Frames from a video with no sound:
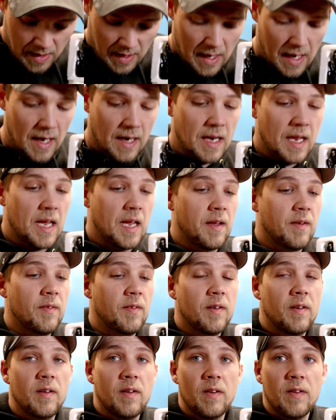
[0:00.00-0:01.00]
and a
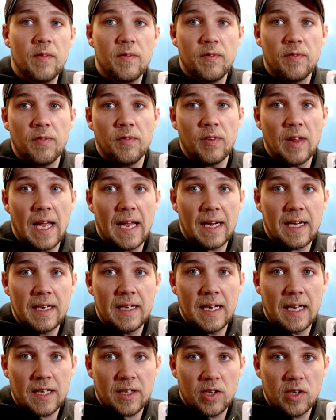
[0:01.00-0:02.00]
flat
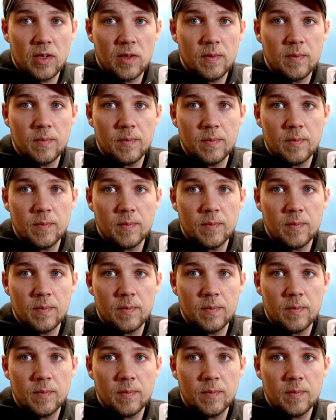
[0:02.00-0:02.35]
connector